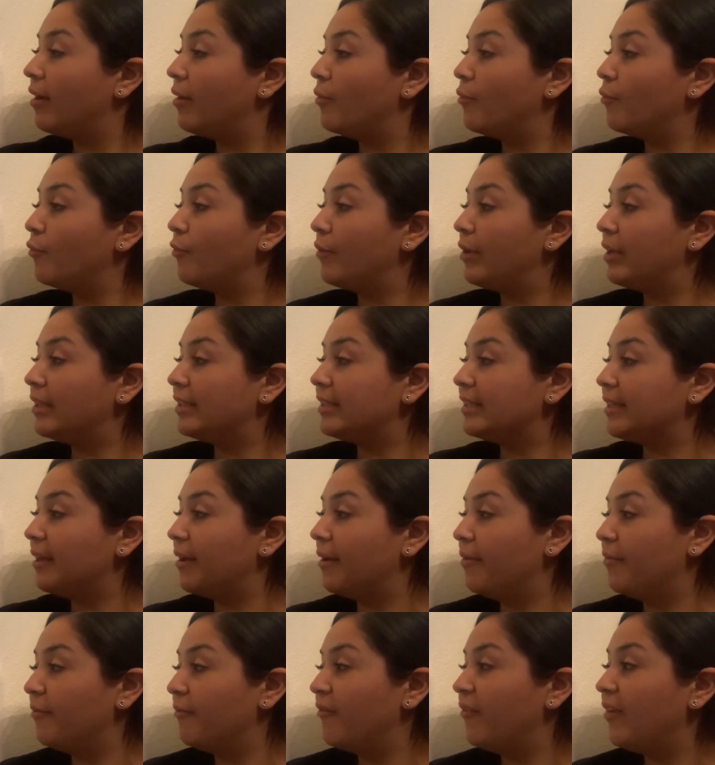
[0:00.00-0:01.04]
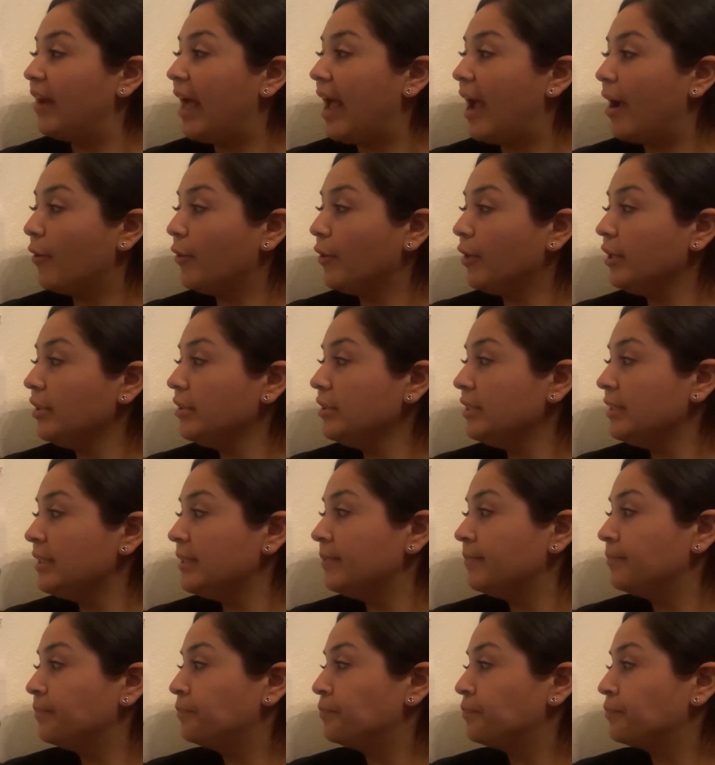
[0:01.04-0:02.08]
with some flowers
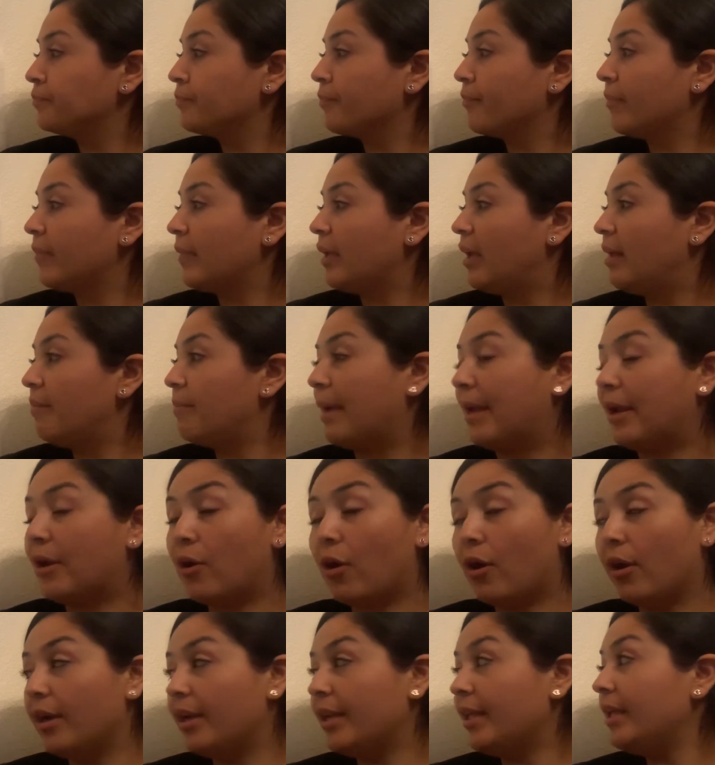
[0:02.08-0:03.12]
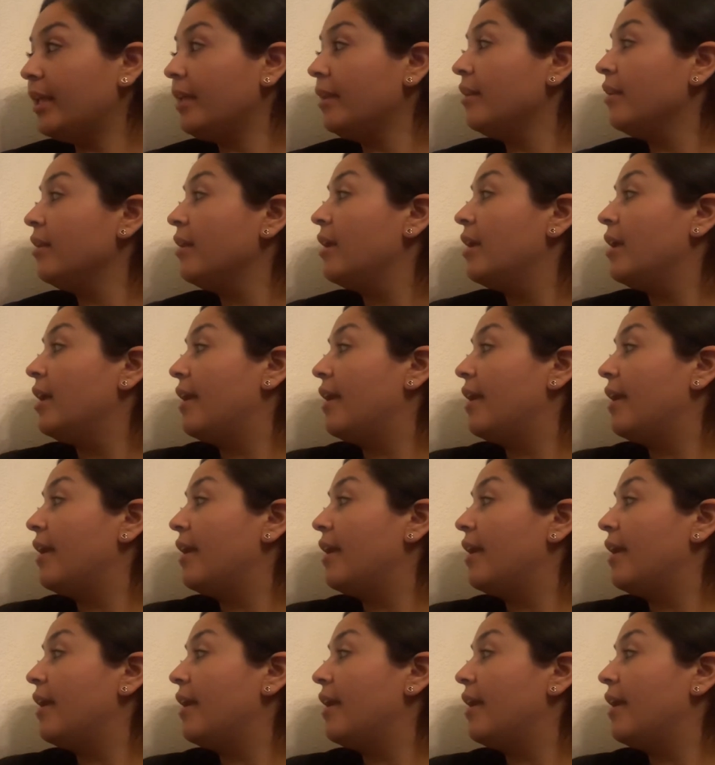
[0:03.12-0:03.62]
in my garden.